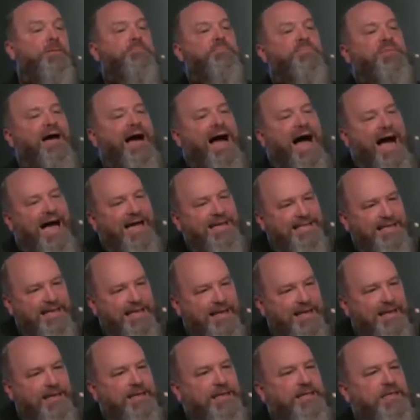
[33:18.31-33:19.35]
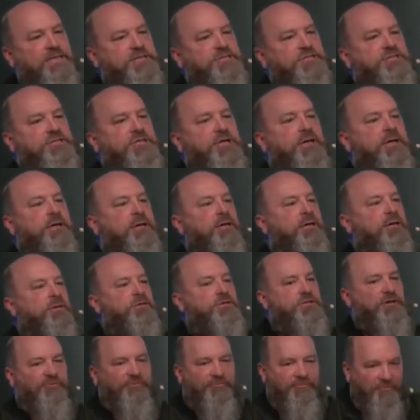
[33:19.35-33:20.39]
The idea is
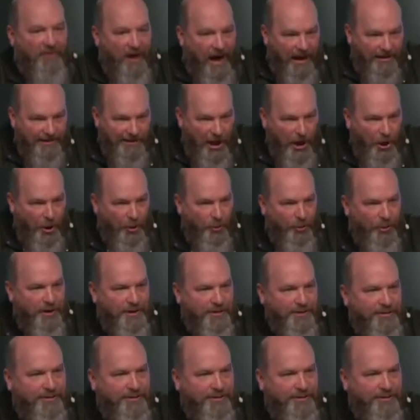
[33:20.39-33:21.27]
to follow,